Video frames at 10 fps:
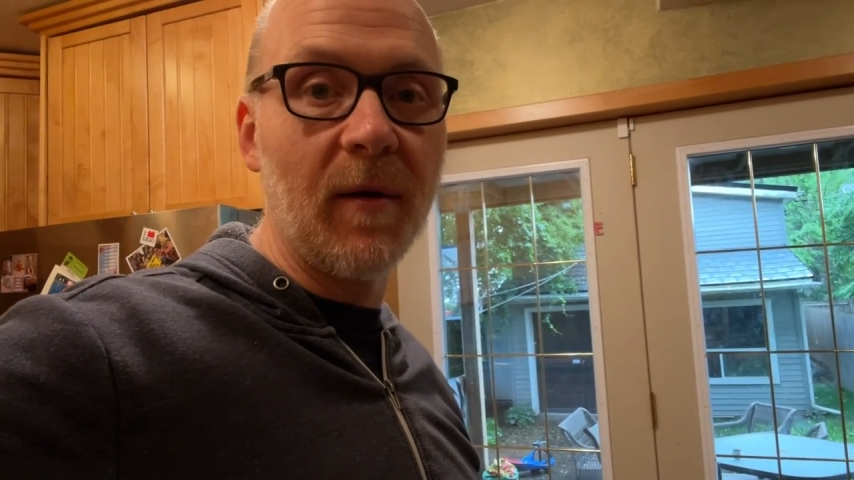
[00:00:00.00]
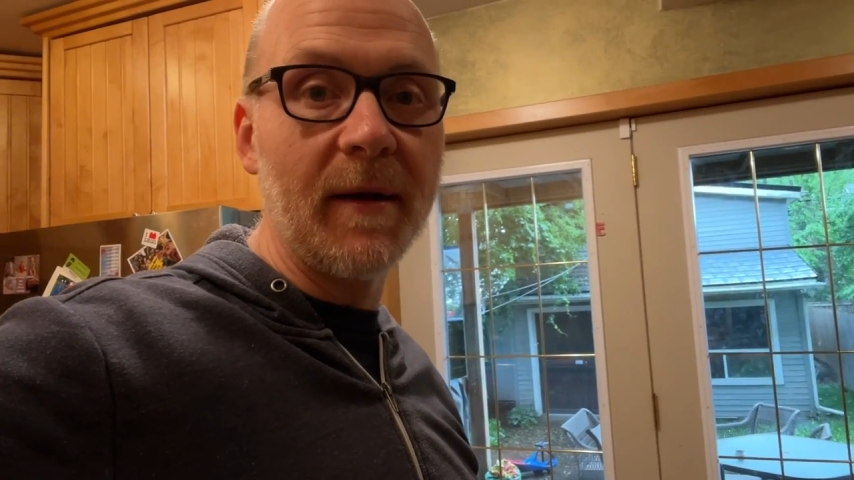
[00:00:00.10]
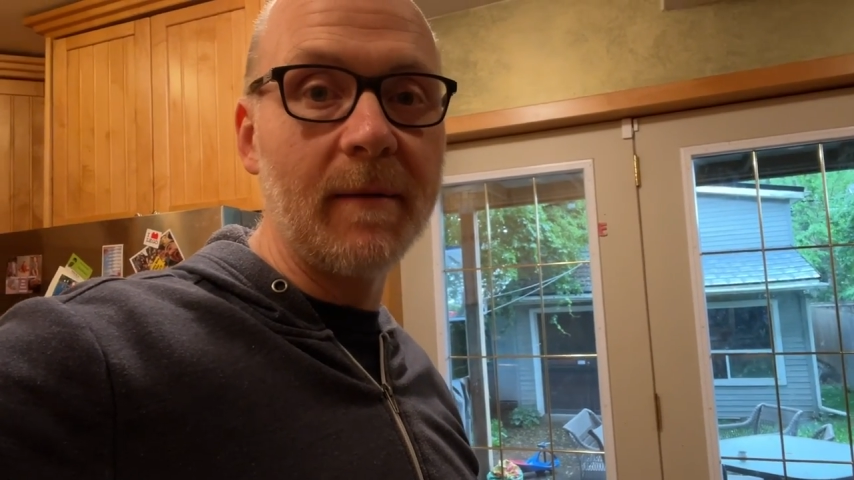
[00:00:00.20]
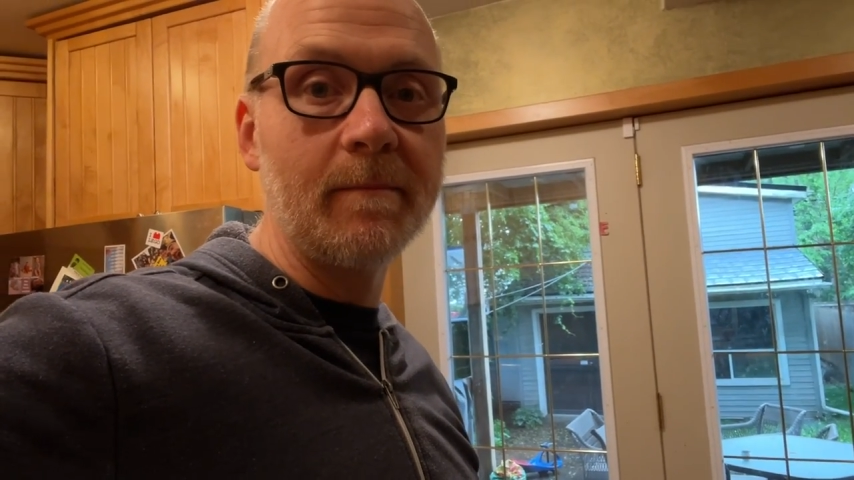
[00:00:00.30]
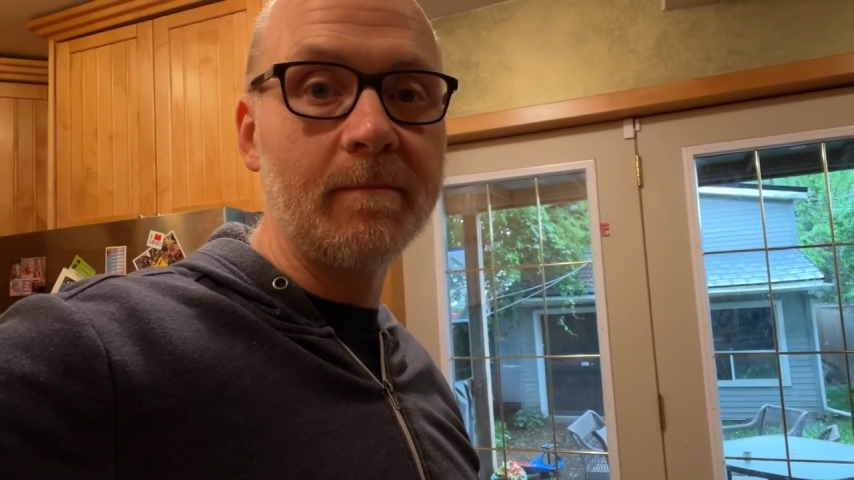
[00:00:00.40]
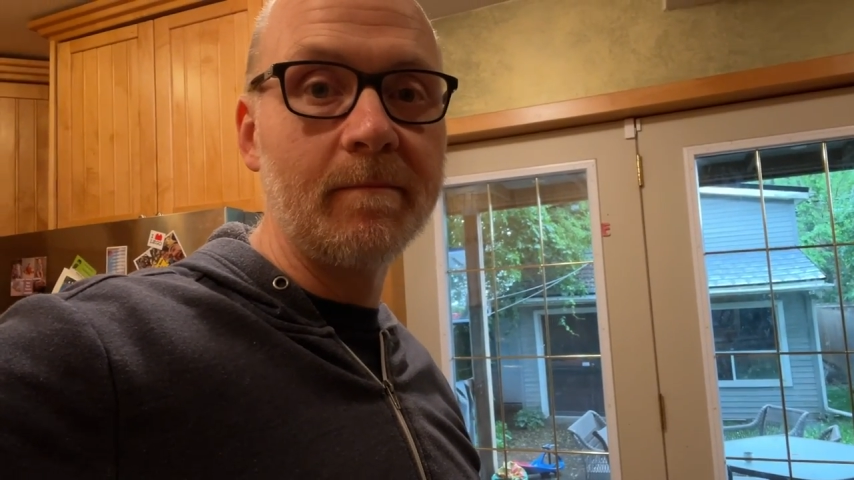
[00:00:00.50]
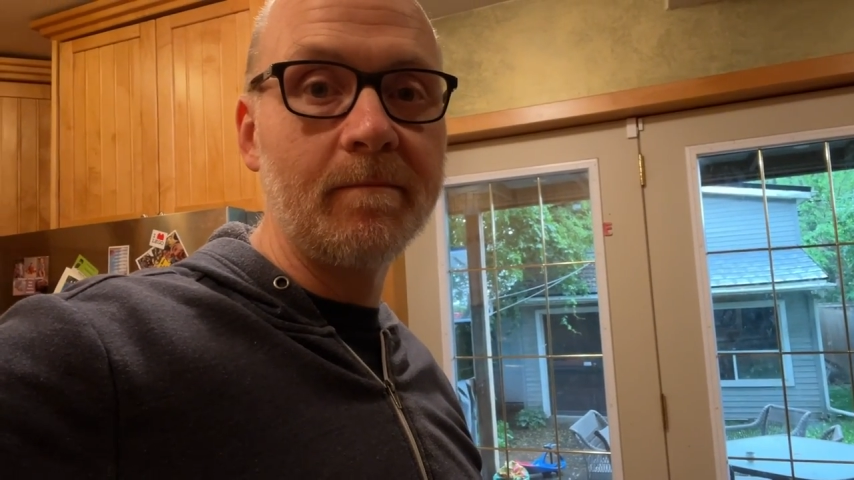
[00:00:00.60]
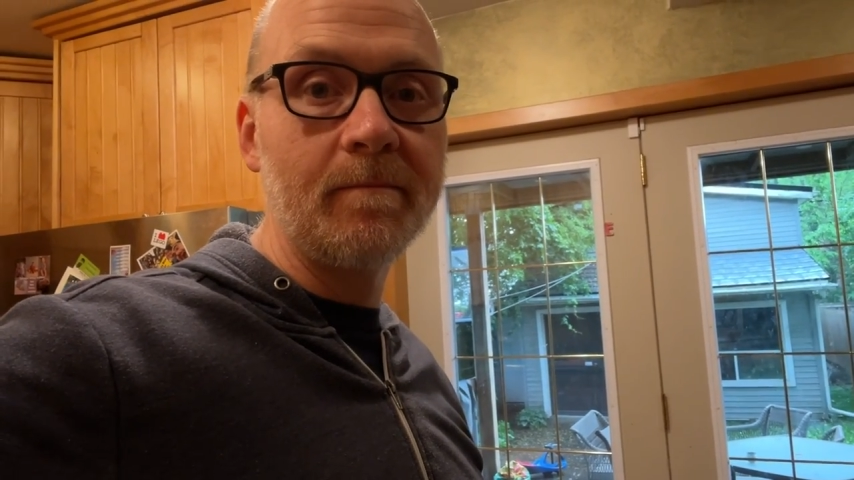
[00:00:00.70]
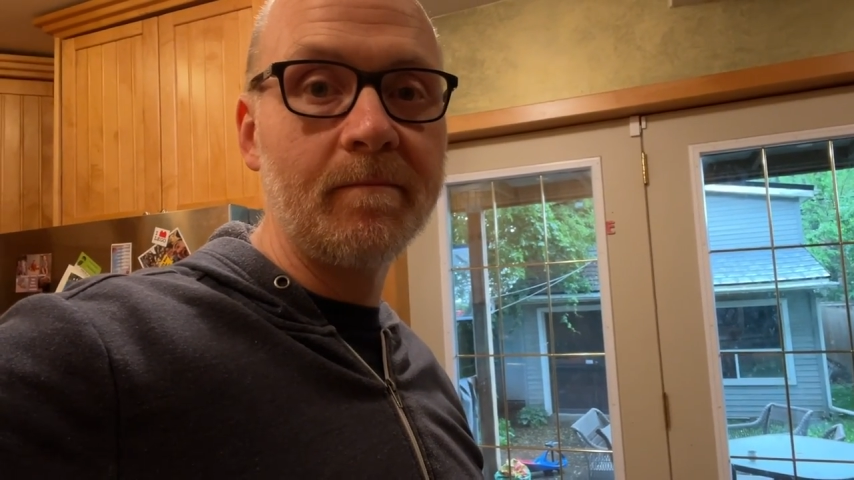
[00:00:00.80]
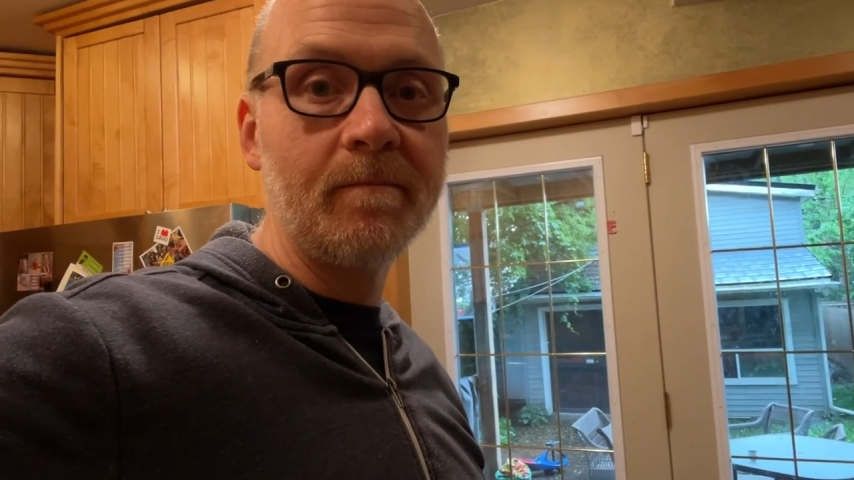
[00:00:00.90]
it.
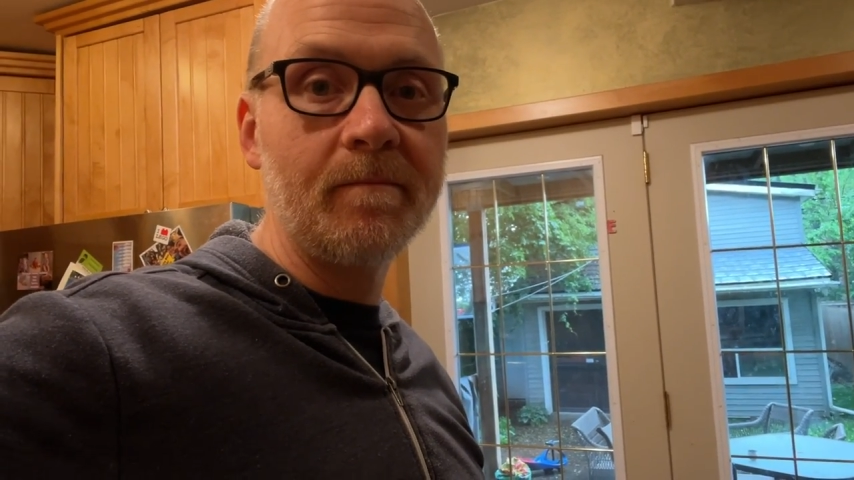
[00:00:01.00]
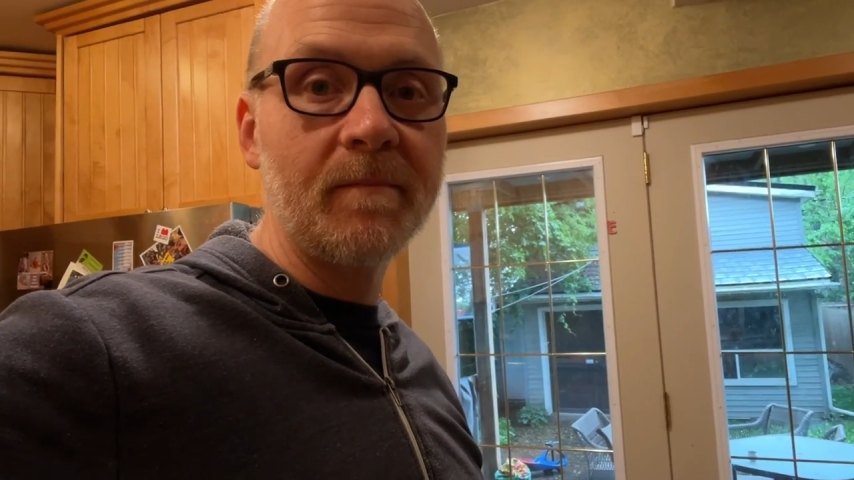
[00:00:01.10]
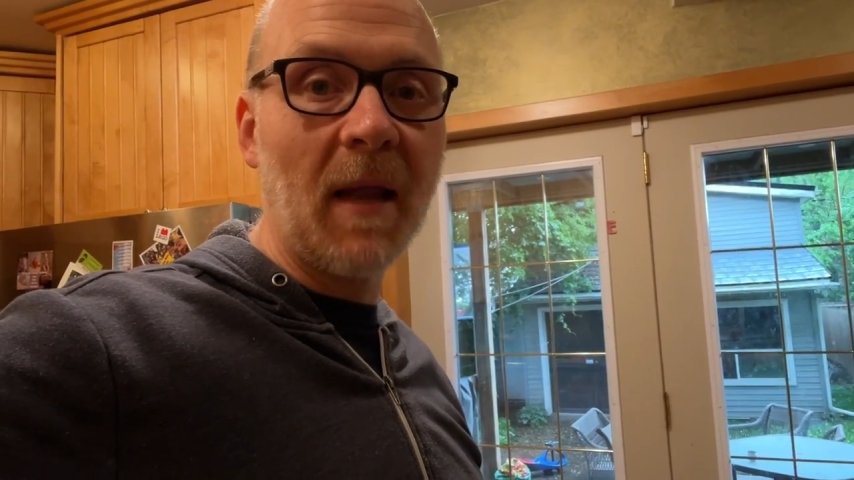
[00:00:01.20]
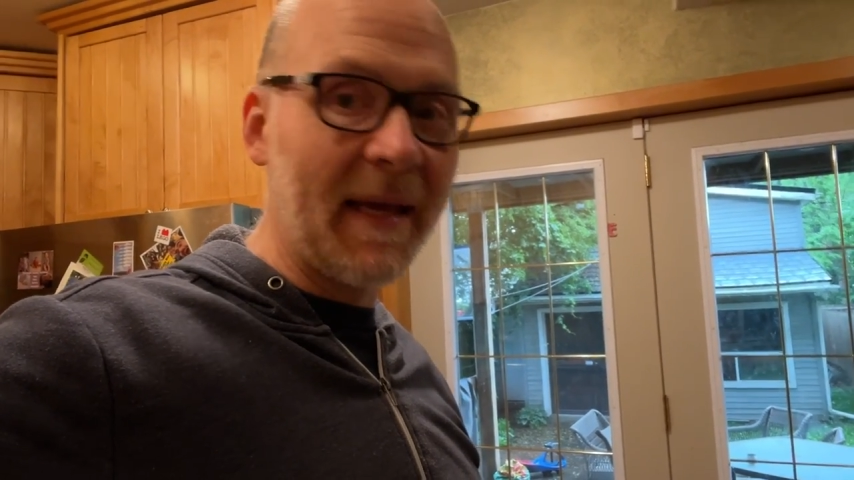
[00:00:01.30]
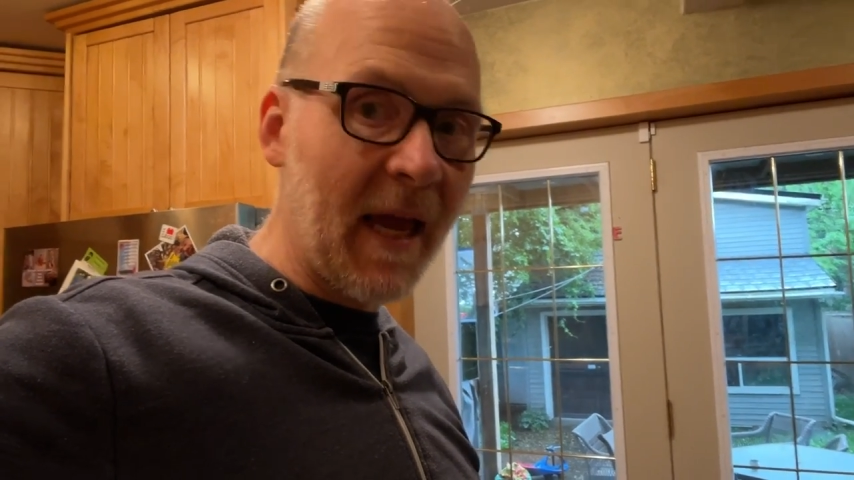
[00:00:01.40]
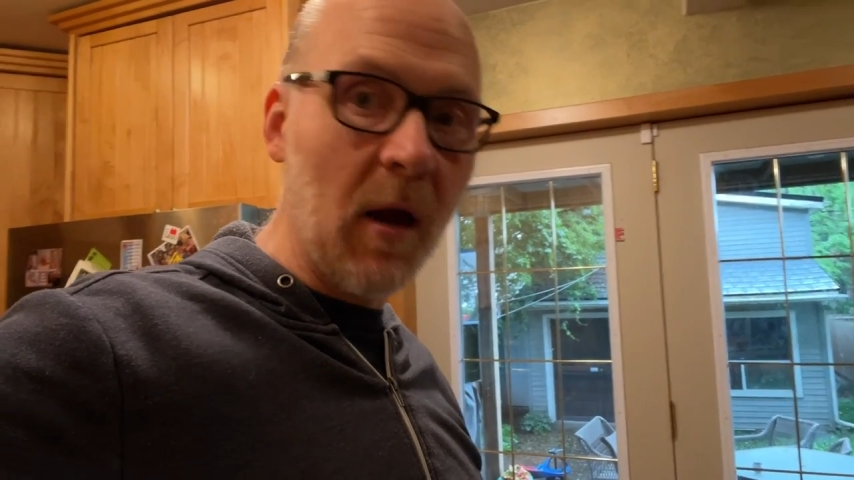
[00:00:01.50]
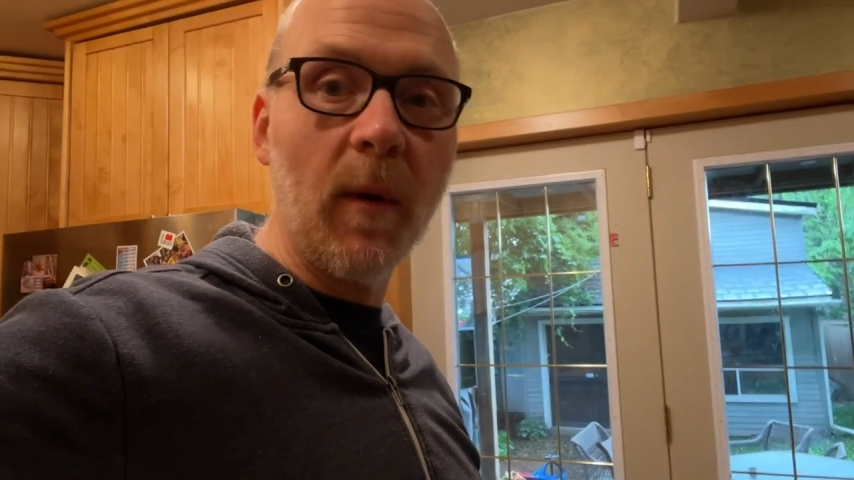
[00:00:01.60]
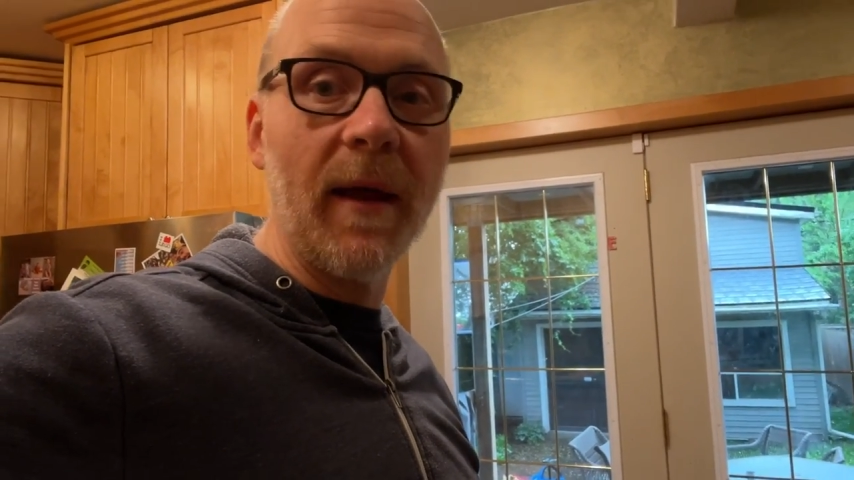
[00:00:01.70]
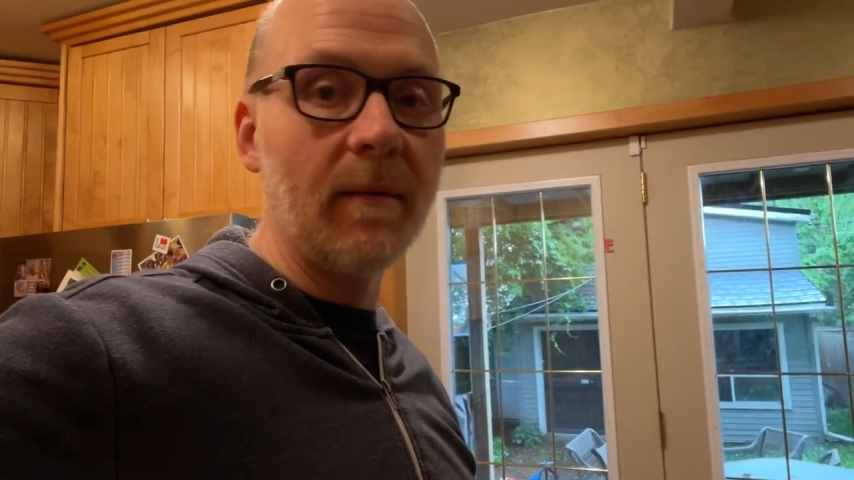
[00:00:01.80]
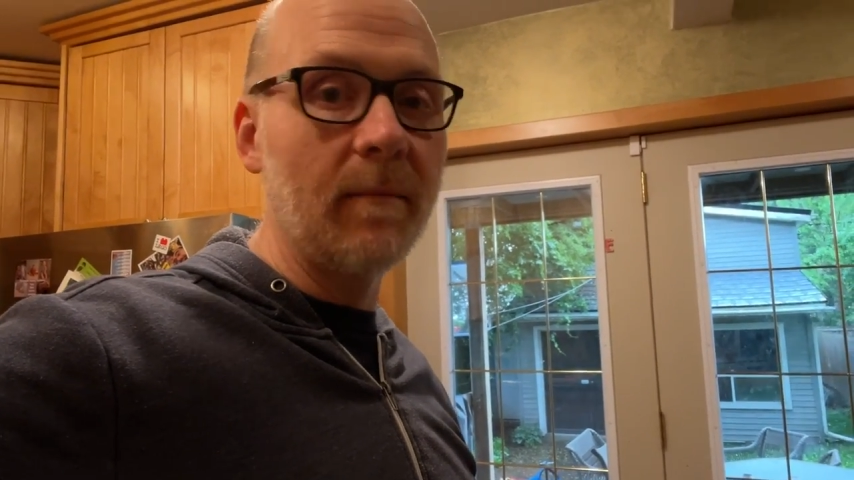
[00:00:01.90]
I can't win.